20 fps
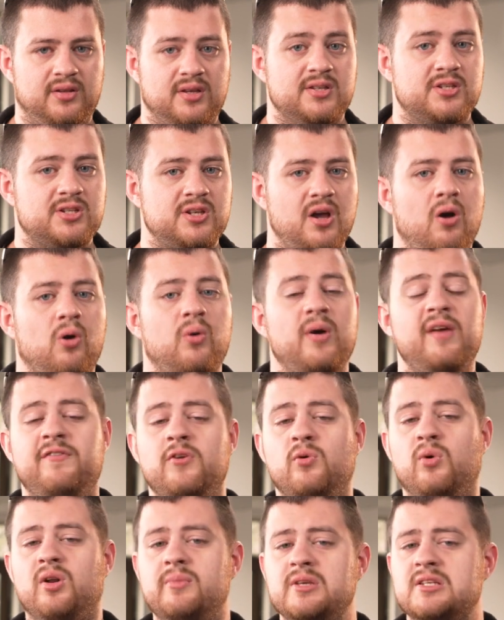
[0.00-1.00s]
So if
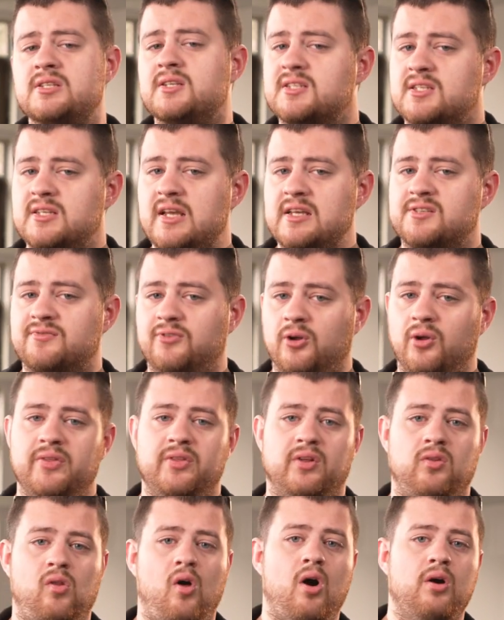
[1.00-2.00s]
you want to be successful in
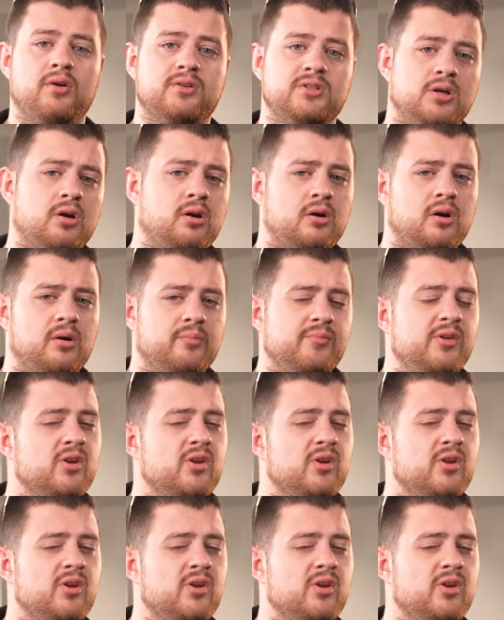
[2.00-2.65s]
the long term,